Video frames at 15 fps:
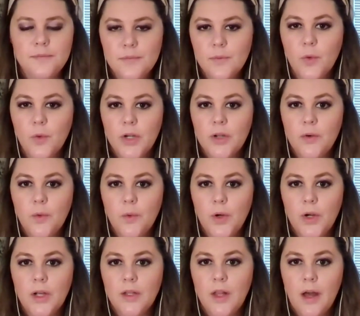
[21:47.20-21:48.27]

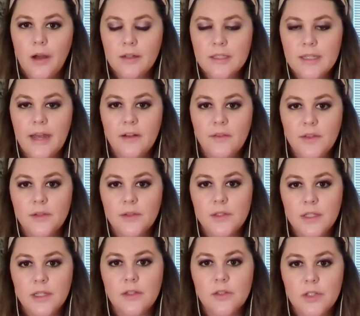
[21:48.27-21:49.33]
work alongside of those
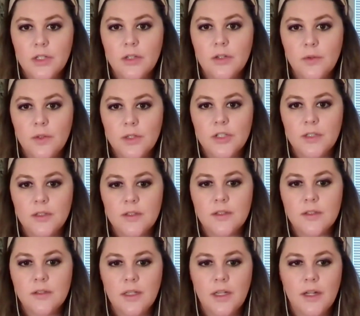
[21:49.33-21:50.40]
things too, which
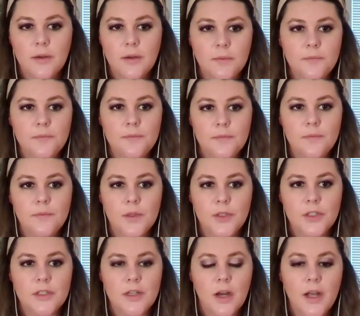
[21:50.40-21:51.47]
is, you know,
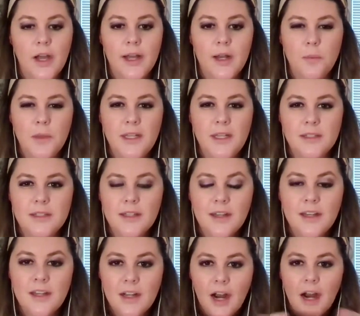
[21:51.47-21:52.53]
which is our kind of piece,
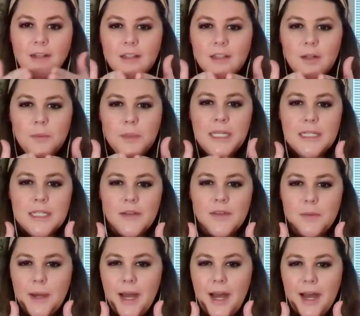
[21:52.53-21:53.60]
our little piece of
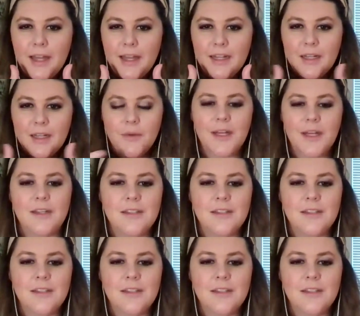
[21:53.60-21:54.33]
the pie anyway.